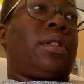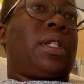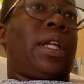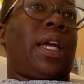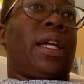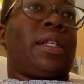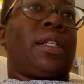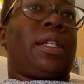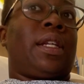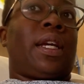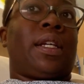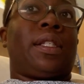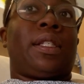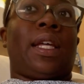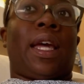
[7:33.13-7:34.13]
Today is the
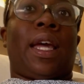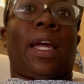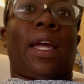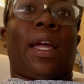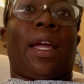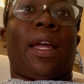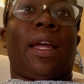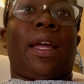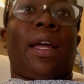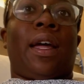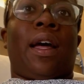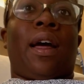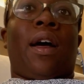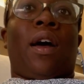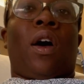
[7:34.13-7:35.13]
next day.
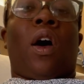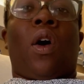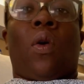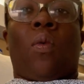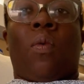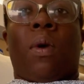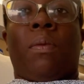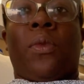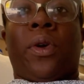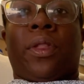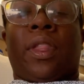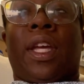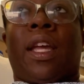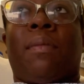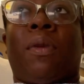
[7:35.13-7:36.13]
Oh, one more
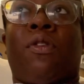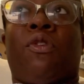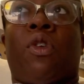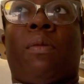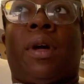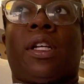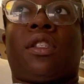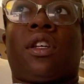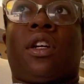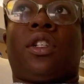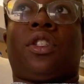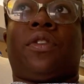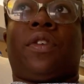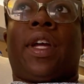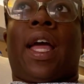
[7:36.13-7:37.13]
thing before my
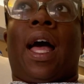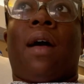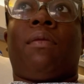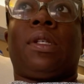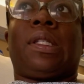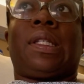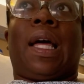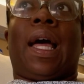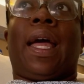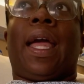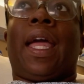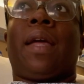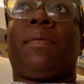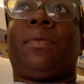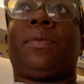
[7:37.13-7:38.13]
surgery, I was not
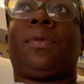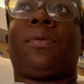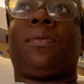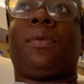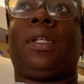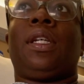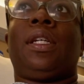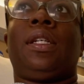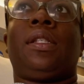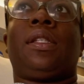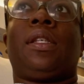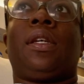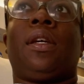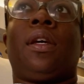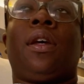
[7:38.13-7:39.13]
able to eat